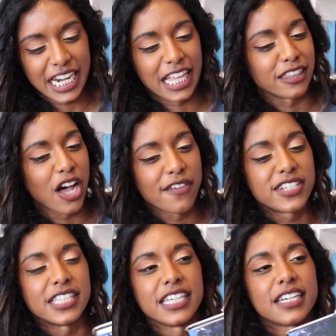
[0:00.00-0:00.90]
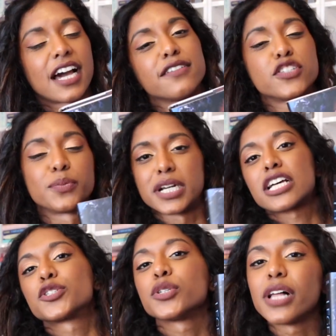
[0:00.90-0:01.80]
and I loved the kind of
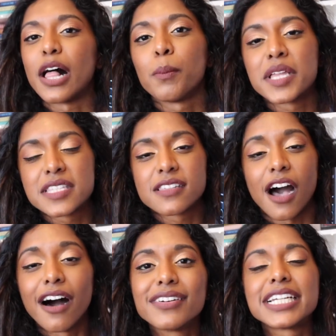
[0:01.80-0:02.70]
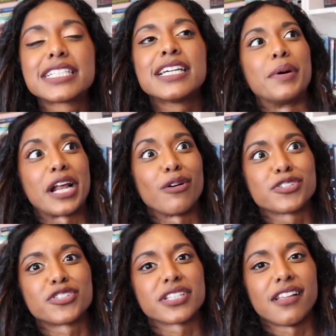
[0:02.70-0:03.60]
supernatural elements of it, but I
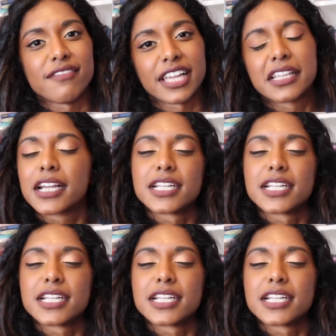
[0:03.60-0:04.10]
also just love like the